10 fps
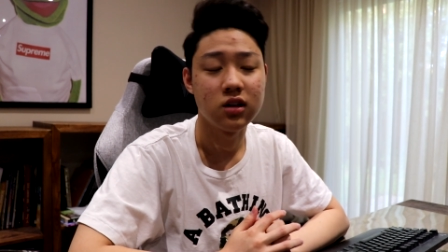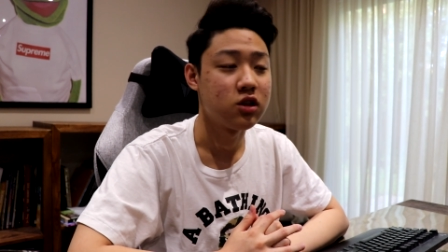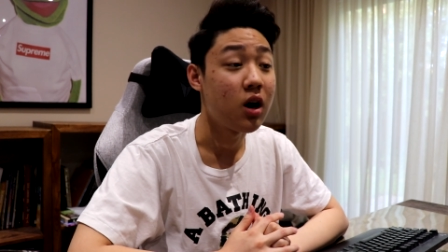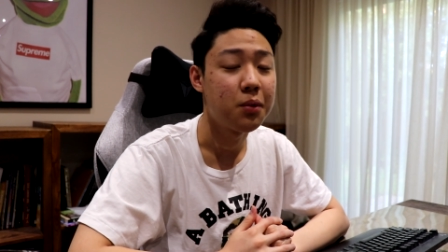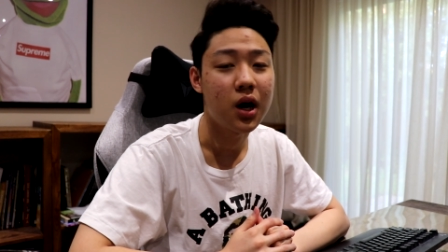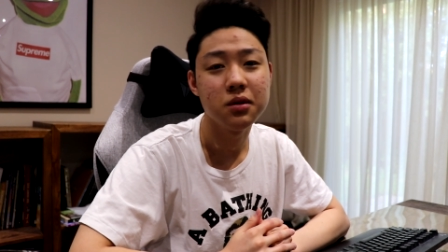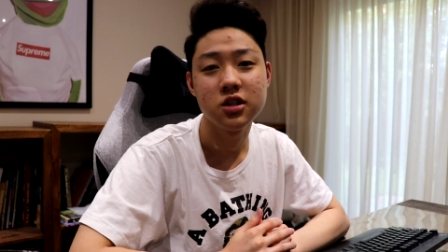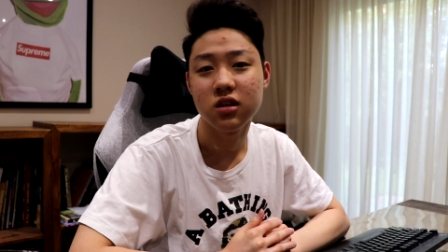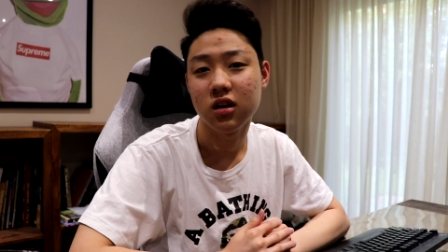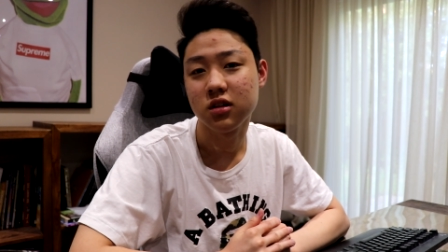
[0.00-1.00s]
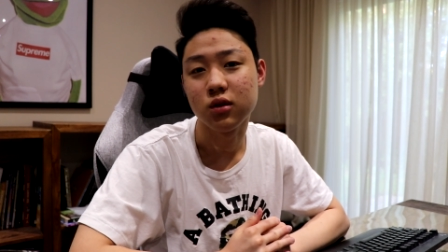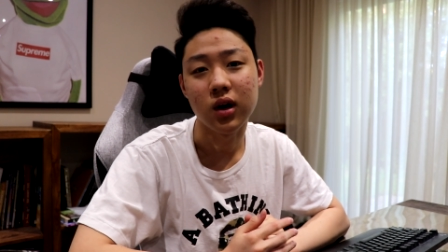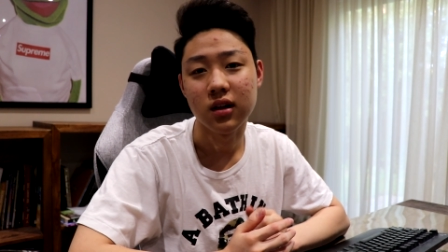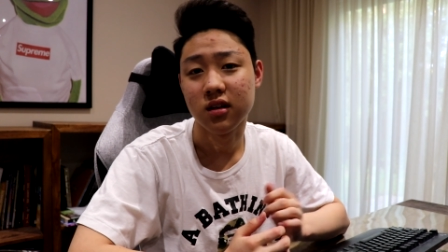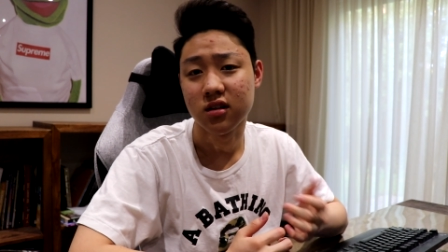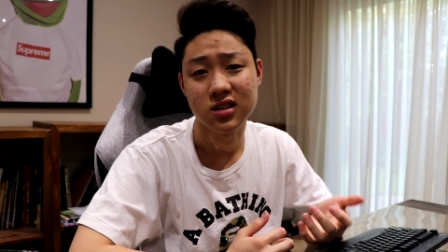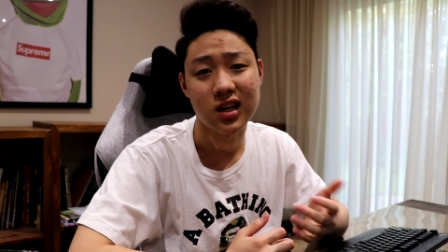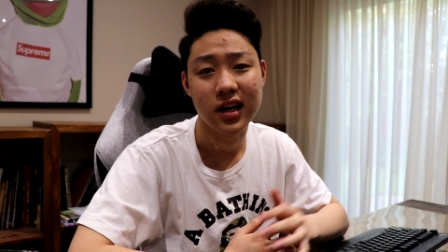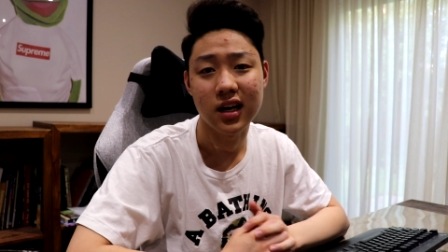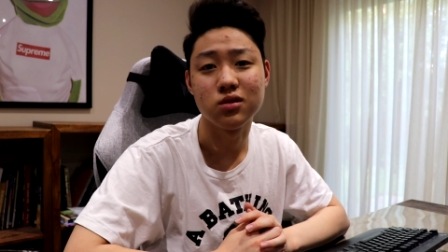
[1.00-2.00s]
uh, so I'll probably start to run their
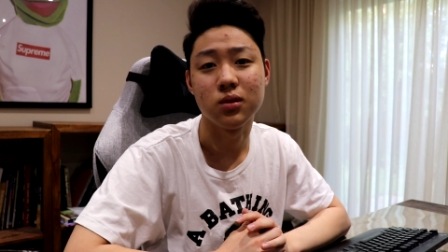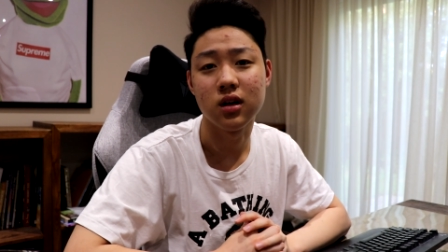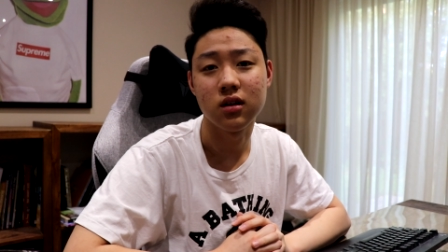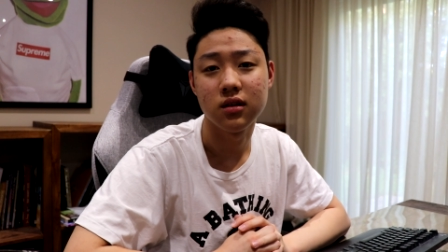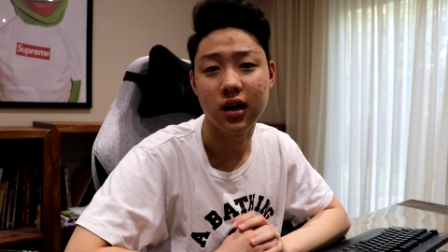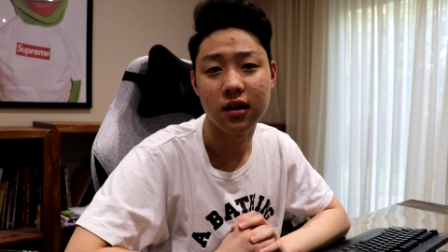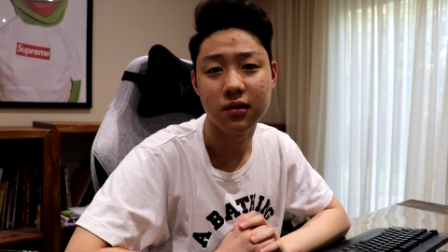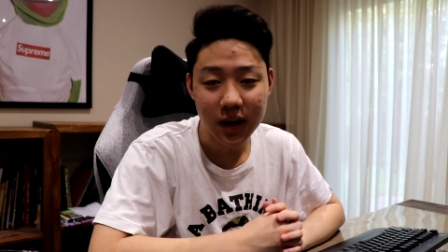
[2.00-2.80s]
site as well now.